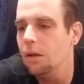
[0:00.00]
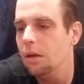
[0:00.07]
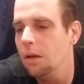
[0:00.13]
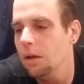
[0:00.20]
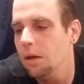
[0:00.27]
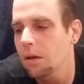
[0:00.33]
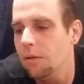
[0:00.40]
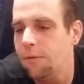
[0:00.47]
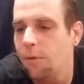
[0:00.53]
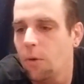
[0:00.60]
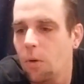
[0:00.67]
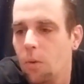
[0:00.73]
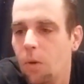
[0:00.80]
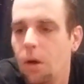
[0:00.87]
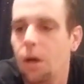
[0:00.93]
Uh,
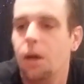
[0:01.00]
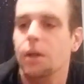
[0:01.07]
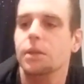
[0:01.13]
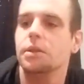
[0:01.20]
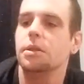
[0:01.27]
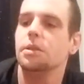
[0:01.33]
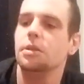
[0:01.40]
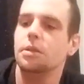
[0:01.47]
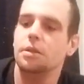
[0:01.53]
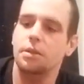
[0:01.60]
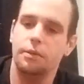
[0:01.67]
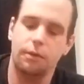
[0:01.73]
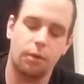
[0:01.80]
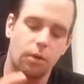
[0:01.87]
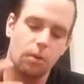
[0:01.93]
four wands.
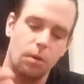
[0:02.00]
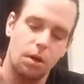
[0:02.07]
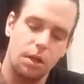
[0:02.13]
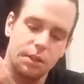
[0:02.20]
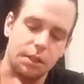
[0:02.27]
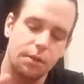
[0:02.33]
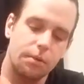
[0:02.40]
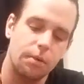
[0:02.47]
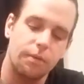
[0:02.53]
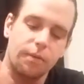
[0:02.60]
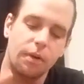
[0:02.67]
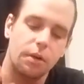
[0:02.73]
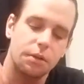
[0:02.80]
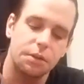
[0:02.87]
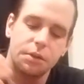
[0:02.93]
Four wands in the
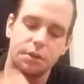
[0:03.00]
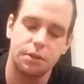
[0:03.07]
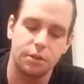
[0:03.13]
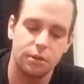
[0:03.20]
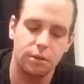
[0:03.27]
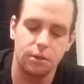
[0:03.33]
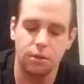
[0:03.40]
reverse.